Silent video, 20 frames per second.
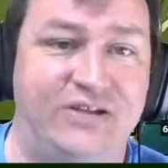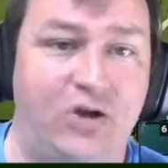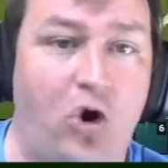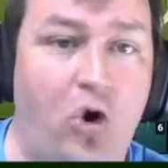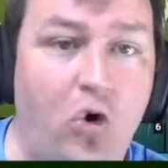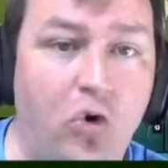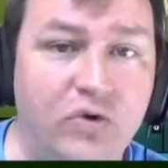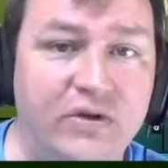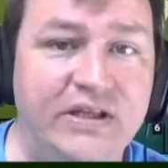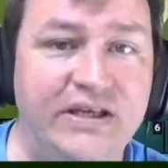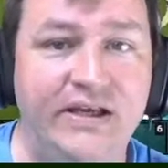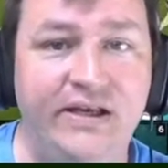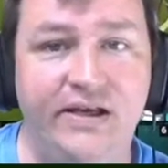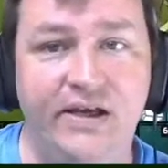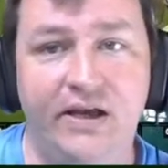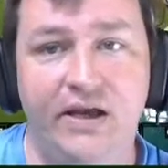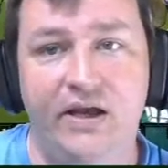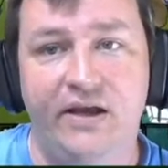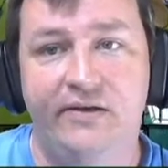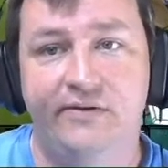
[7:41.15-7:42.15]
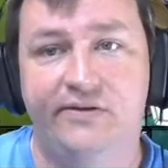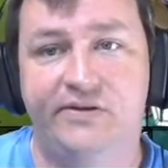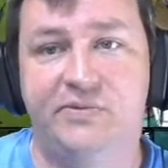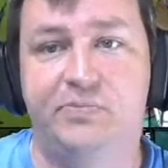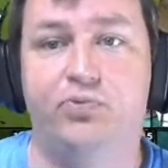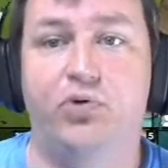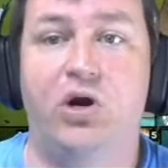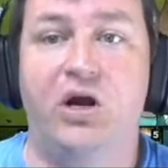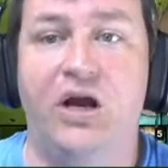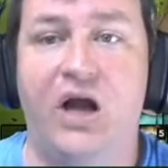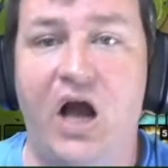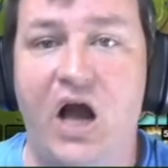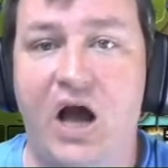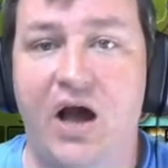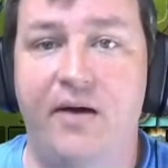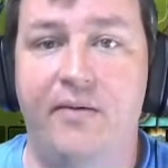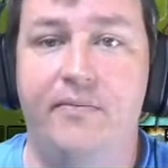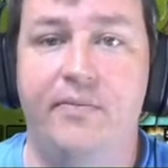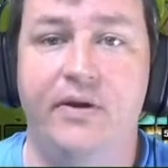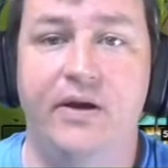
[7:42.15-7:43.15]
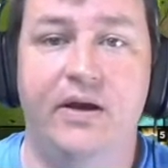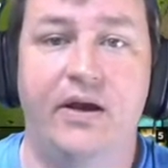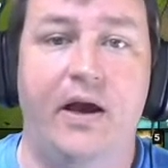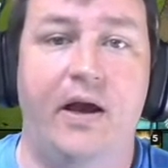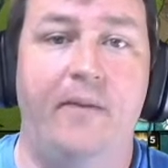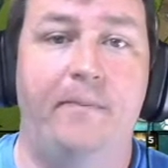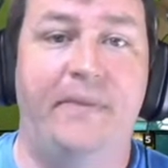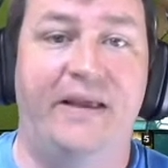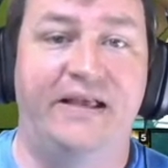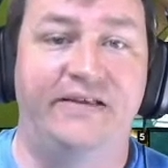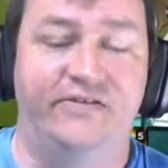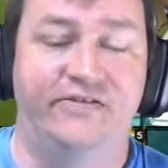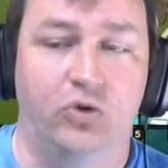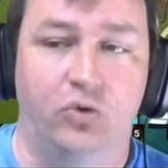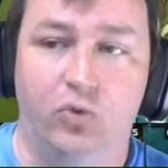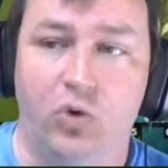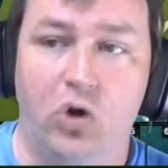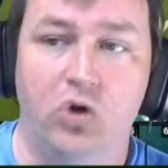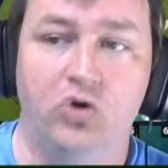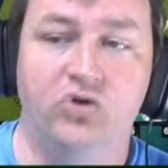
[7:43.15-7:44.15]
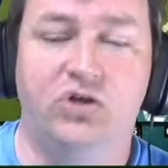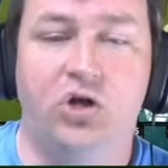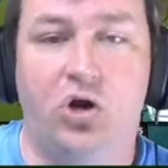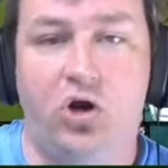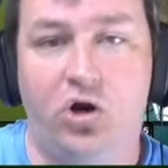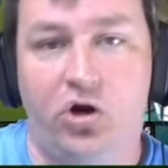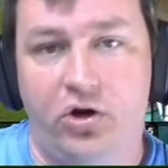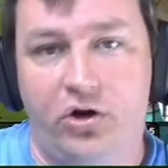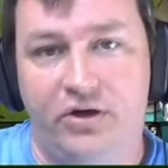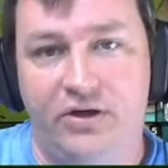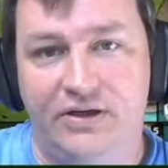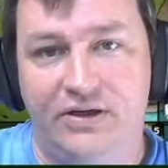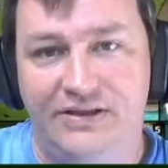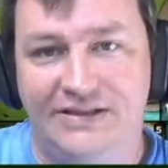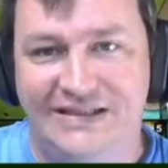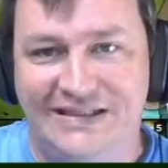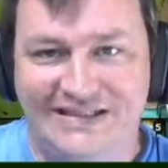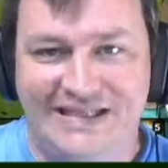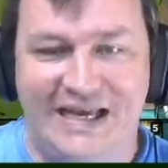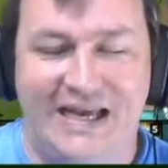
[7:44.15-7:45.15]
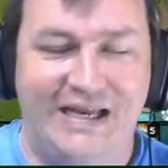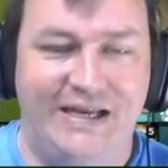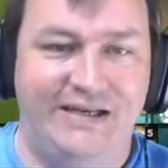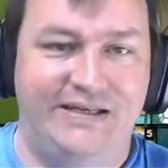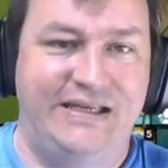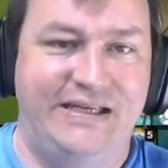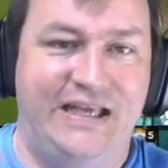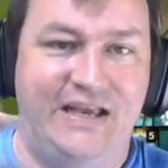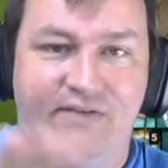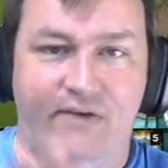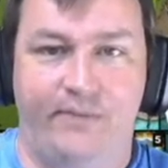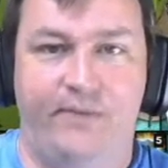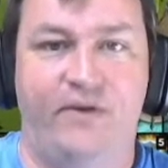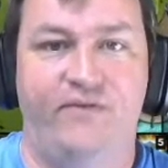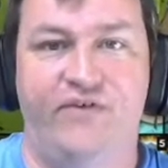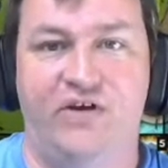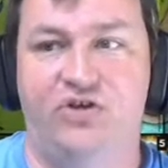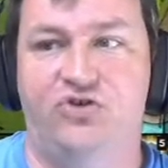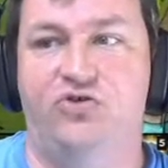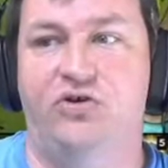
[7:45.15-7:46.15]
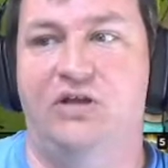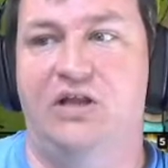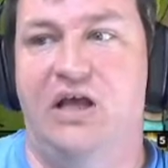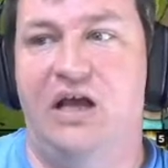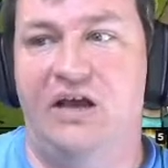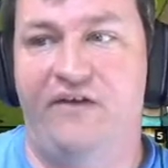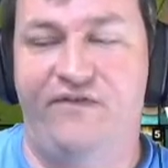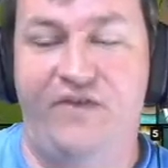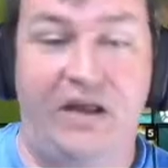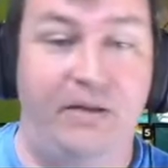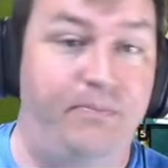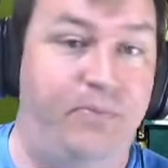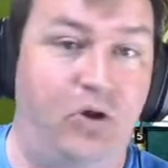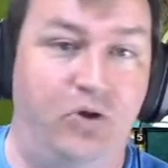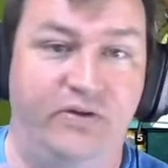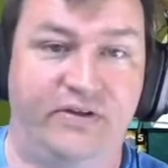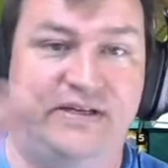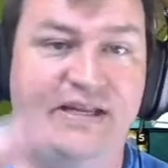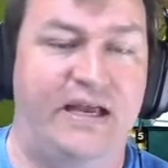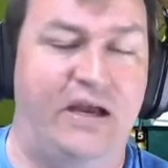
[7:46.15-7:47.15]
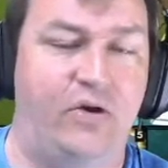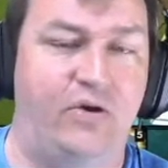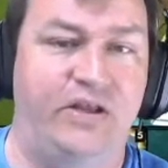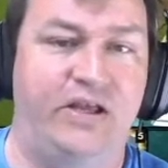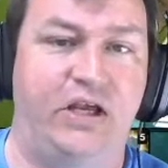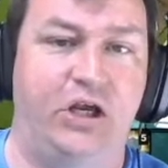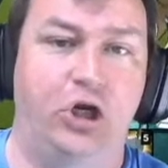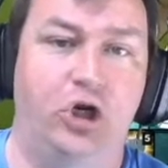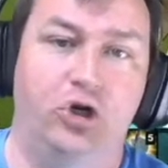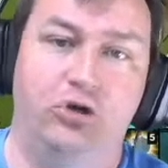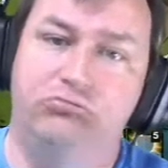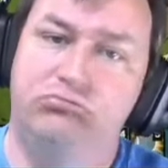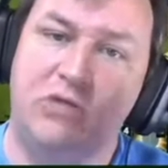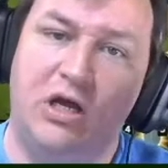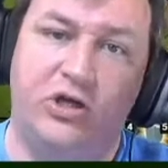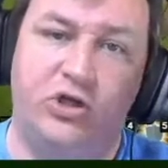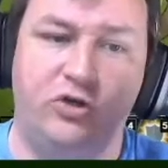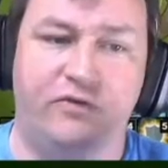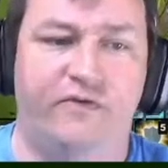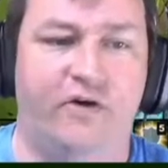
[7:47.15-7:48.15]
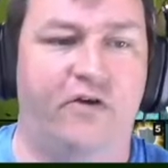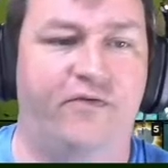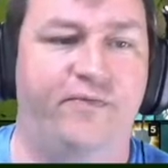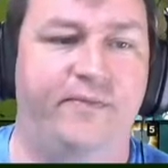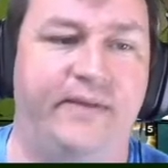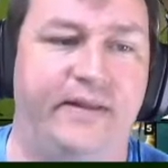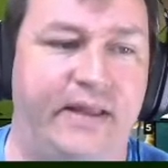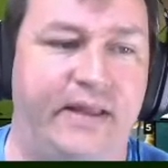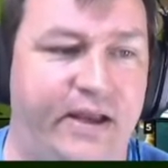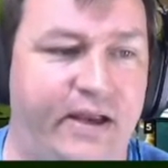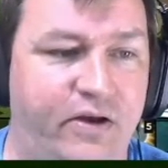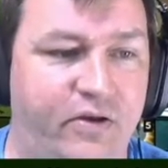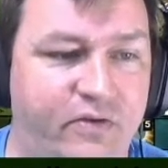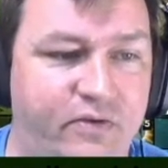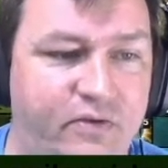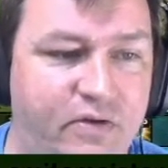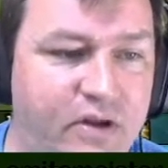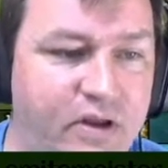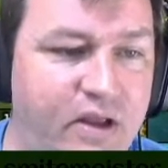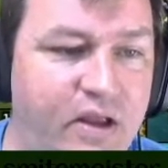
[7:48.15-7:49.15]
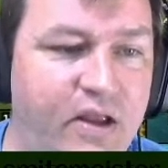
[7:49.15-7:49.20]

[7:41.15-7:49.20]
It only sprung up because the Rose Guard decided to give up the adventuring life and build a town here, not too far from the lighthouse.